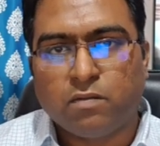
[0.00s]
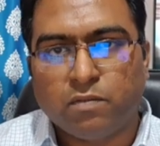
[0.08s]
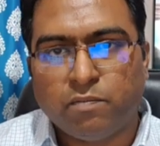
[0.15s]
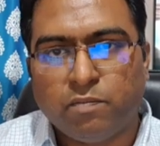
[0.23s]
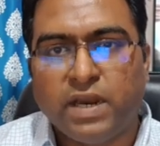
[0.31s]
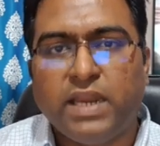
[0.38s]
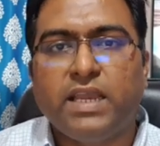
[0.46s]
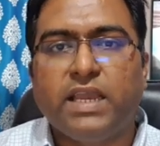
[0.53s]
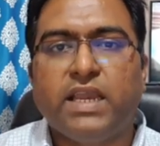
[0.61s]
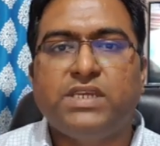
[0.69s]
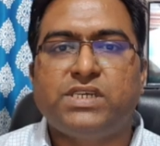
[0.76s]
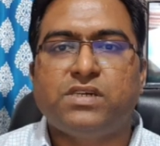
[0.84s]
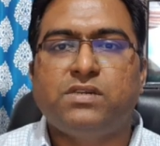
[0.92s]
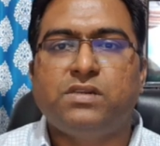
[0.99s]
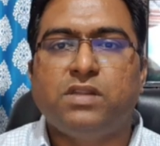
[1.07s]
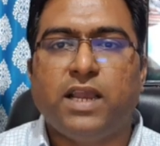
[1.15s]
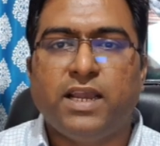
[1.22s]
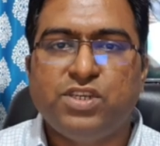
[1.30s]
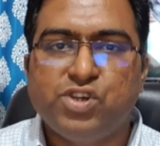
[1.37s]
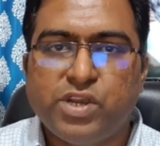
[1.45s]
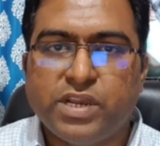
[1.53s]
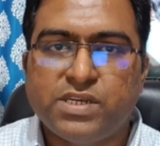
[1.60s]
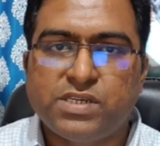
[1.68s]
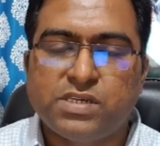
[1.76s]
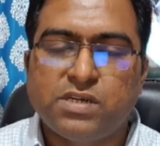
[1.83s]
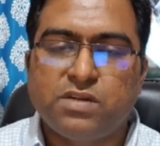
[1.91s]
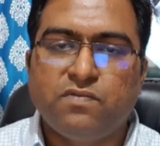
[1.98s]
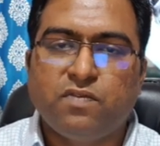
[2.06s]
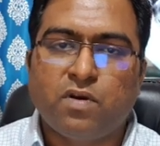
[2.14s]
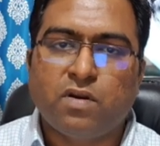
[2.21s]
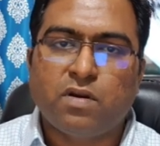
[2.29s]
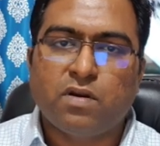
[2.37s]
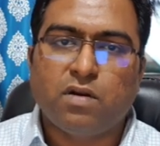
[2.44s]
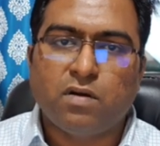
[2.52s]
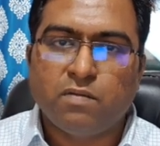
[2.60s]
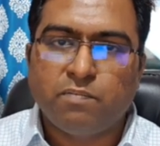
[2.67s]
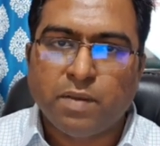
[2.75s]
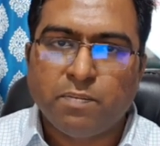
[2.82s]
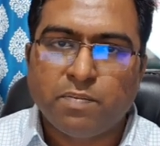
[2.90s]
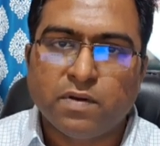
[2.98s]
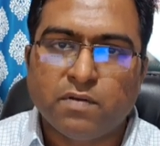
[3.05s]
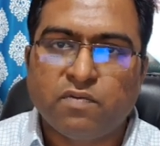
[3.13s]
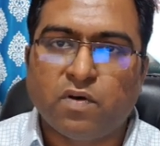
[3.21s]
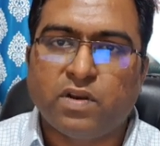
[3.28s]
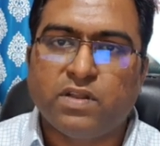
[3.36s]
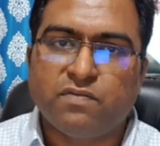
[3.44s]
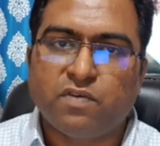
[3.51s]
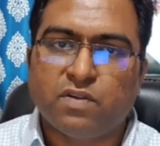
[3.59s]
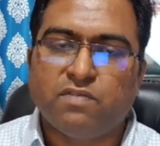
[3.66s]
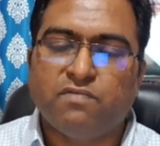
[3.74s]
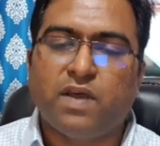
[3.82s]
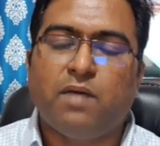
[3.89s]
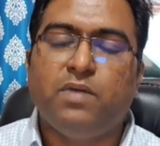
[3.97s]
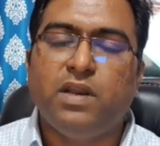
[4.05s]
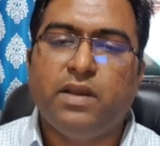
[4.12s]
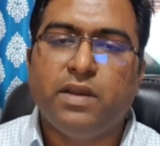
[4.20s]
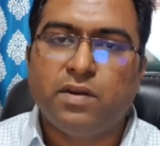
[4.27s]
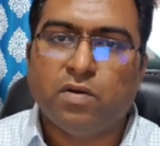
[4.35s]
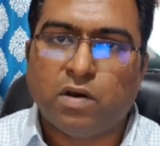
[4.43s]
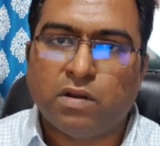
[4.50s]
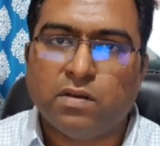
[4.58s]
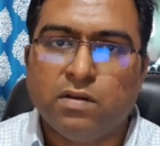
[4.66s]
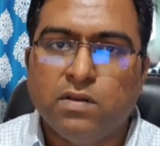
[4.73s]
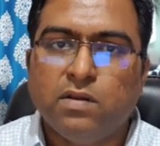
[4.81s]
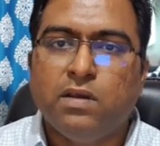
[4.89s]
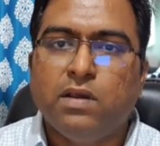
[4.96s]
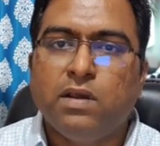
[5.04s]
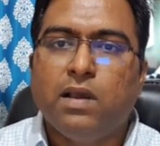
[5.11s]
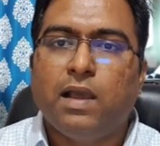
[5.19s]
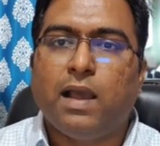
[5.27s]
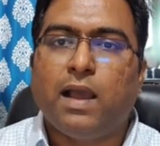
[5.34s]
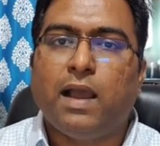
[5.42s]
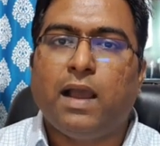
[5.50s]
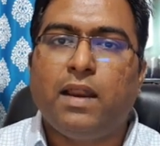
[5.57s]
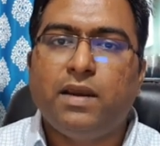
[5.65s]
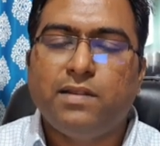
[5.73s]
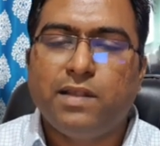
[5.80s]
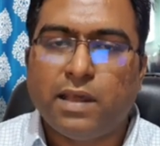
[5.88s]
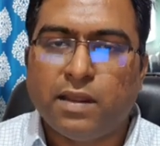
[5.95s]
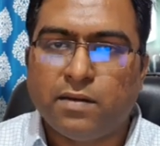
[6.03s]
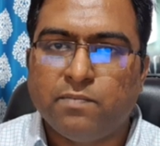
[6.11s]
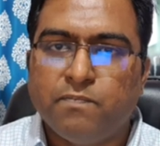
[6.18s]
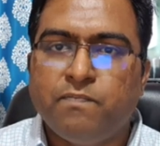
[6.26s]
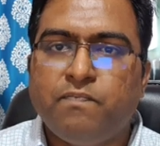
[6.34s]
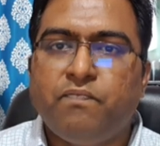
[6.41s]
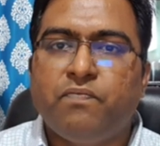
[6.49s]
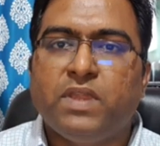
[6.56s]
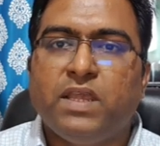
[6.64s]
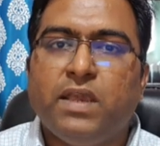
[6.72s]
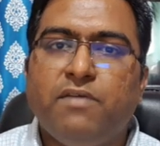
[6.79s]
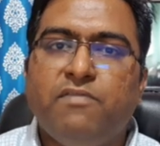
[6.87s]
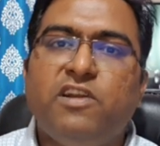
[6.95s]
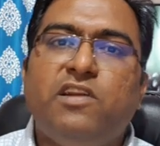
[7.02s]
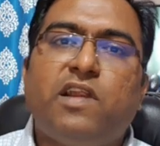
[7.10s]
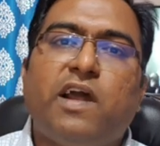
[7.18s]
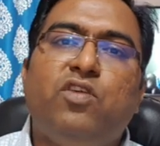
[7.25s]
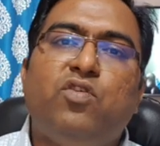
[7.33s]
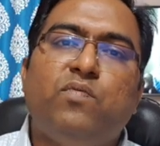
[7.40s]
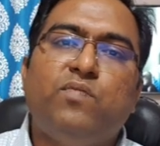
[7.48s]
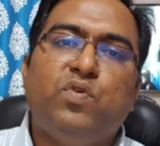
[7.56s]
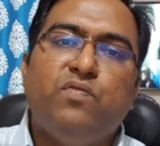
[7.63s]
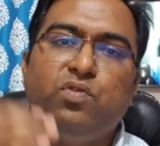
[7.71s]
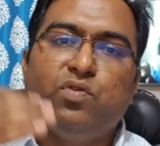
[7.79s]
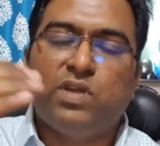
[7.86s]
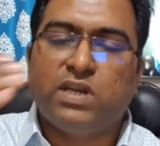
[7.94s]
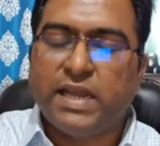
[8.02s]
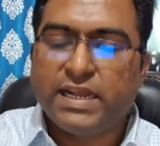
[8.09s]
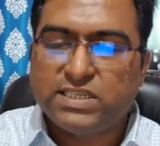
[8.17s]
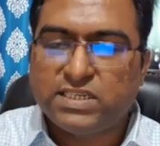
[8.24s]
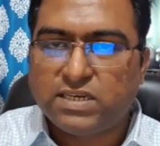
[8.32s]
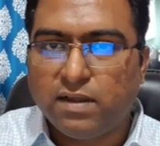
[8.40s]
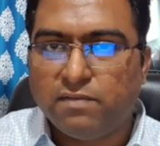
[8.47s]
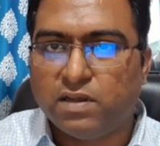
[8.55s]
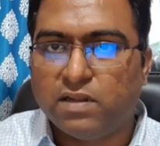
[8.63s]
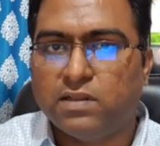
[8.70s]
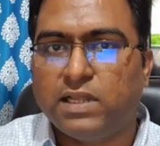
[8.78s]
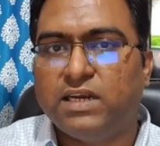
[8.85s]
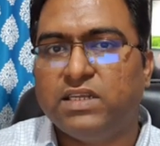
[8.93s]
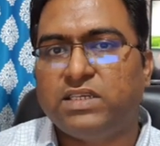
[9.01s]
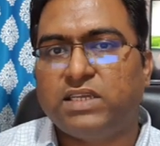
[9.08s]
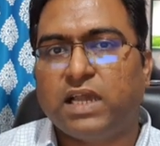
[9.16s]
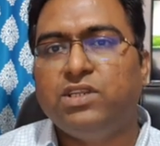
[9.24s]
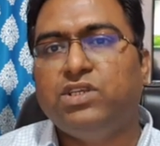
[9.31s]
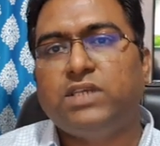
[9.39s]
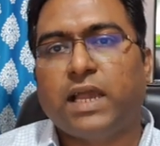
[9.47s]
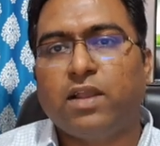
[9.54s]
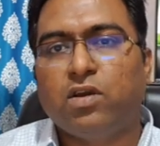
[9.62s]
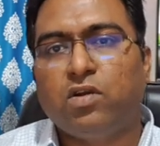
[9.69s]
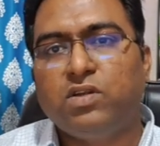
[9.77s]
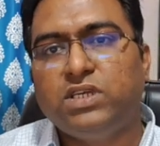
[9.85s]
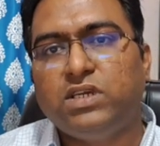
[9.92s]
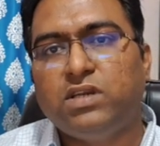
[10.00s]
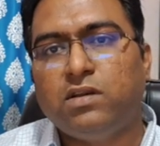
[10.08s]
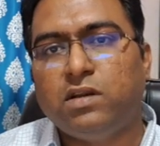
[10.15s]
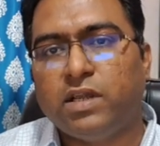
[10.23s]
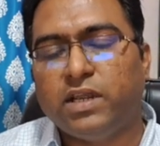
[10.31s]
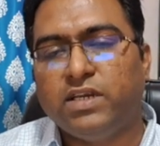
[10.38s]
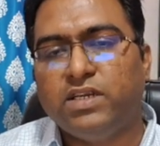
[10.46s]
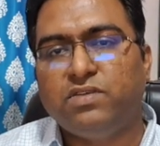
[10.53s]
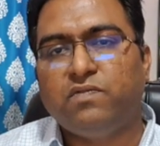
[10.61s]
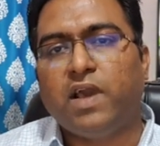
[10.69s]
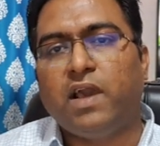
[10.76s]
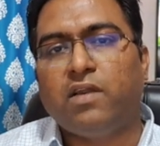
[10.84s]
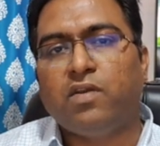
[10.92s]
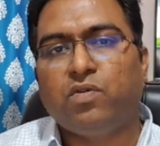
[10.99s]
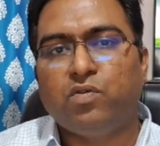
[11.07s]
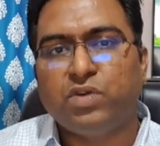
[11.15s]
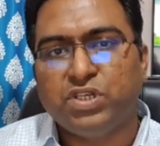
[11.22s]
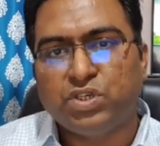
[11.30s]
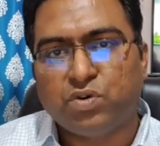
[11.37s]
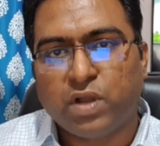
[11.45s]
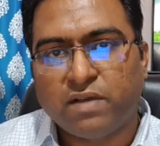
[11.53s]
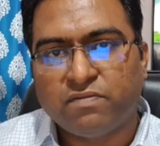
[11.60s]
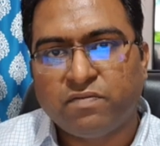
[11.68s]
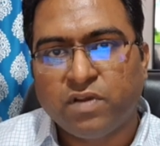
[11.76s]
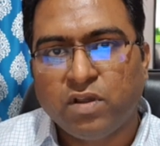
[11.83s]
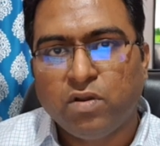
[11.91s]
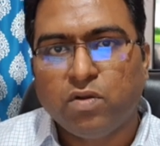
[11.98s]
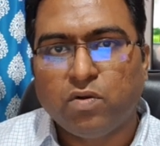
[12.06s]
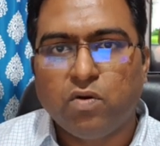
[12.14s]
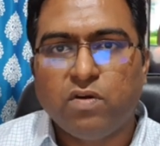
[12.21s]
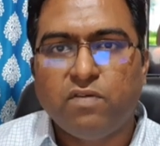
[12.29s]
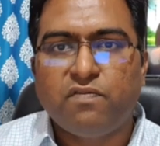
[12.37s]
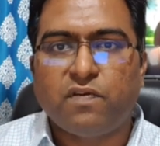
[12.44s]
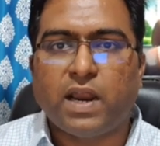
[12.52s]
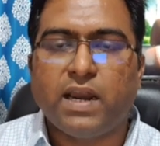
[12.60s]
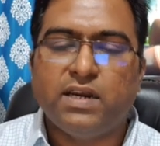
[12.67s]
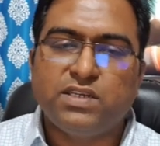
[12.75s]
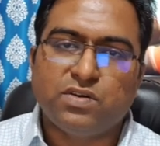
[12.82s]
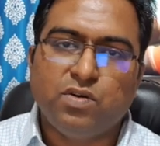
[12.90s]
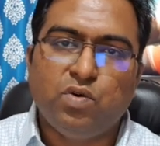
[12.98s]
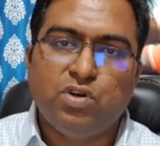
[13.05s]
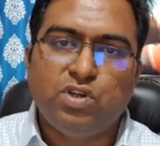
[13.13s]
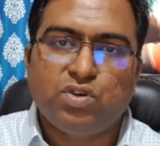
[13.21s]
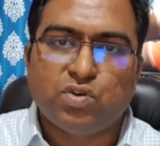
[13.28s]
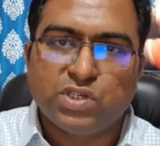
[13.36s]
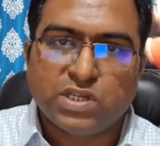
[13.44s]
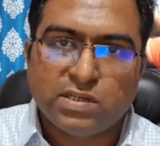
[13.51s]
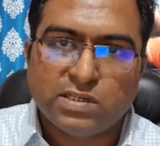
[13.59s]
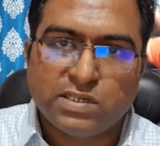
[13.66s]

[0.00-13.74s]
medication, education for people, for the family and all, and then he will try to move to the next level, that is psychological needs, where he should have good friends, good social